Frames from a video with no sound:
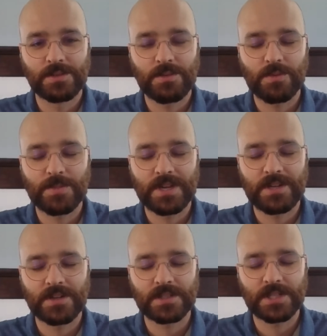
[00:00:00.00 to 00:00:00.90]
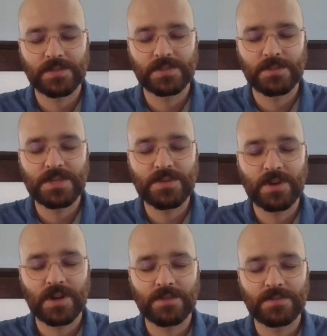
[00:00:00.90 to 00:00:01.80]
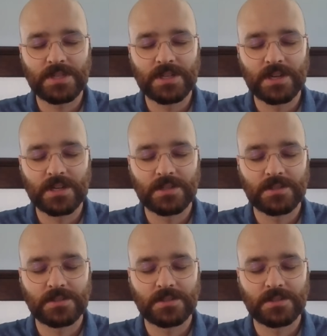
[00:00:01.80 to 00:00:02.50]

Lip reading: We remind ourselves to be where our feet are,